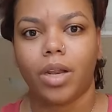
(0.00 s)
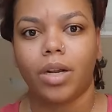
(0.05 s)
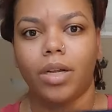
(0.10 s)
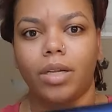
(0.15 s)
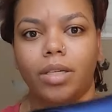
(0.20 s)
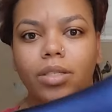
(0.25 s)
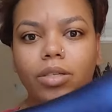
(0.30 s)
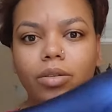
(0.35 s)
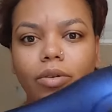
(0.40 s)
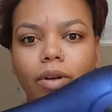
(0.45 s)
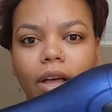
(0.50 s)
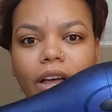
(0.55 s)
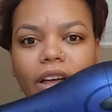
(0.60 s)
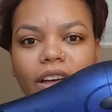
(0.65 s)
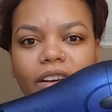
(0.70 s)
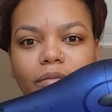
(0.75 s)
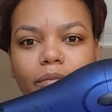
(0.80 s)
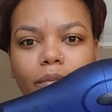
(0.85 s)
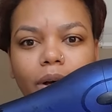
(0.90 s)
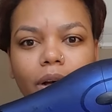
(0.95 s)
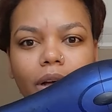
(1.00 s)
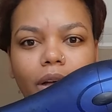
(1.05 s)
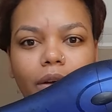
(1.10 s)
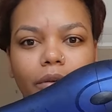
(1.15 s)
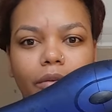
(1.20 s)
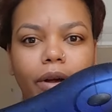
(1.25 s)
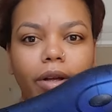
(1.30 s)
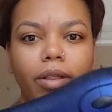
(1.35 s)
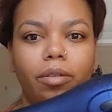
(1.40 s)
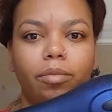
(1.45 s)
And I do have my
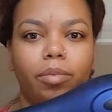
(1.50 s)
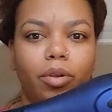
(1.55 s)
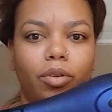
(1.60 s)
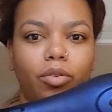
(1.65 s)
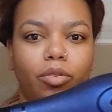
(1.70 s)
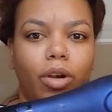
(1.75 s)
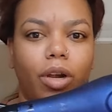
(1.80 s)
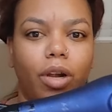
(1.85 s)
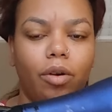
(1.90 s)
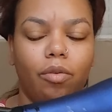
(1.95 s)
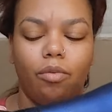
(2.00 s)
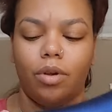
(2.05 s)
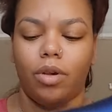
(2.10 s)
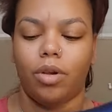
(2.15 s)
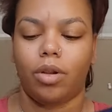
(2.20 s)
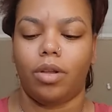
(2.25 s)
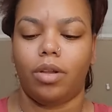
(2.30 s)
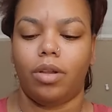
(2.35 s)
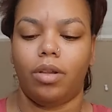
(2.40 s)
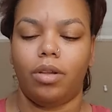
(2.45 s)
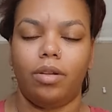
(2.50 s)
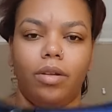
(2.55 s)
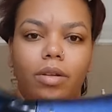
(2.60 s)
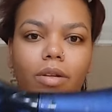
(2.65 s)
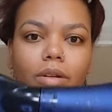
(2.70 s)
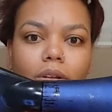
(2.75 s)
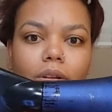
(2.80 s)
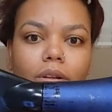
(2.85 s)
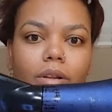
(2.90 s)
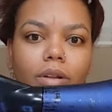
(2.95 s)
regular blue dryer with a
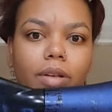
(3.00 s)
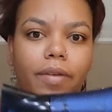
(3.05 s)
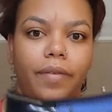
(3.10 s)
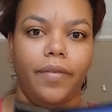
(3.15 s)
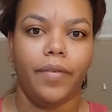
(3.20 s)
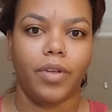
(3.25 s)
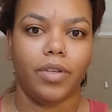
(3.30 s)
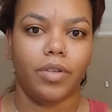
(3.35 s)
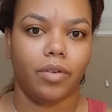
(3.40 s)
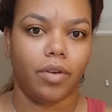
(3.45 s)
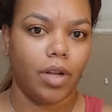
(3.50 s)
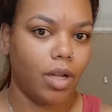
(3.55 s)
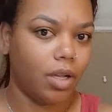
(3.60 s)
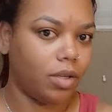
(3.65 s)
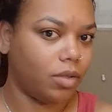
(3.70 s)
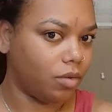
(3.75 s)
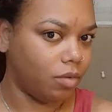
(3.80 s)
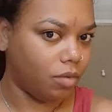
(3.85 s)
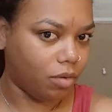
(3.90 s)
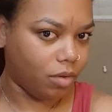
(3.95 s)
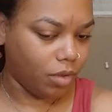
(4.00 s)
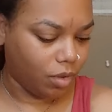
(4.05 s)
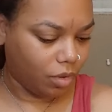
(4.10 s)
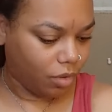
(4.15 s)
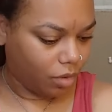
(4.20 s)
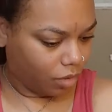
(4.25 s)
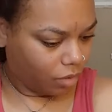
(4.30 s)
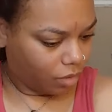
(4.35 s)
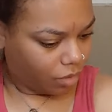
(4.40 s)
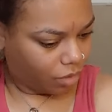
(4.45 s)
diffuser nozzle on it.